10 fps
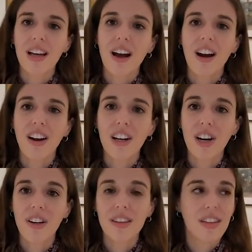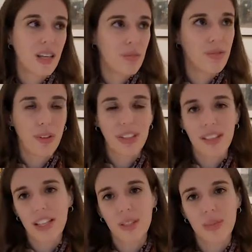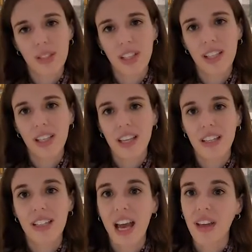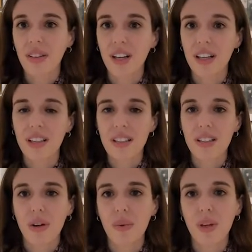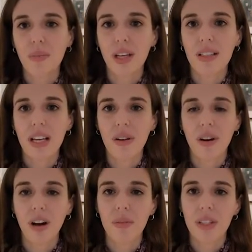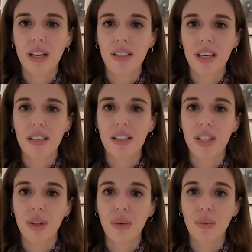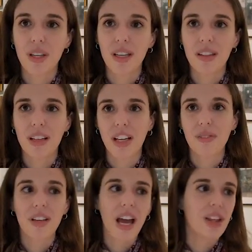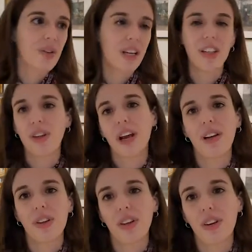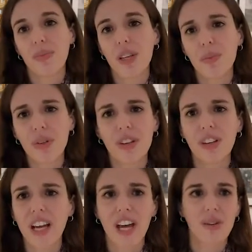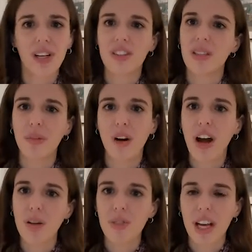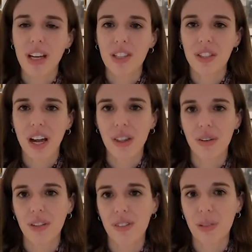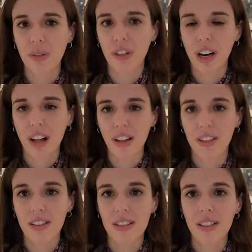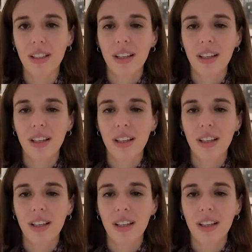Our current theme for this exhibition is gatherings, so we picked out objects that deal with kind of gathering, either gathering of people, gathering of similar objects, or gathering of similar colors.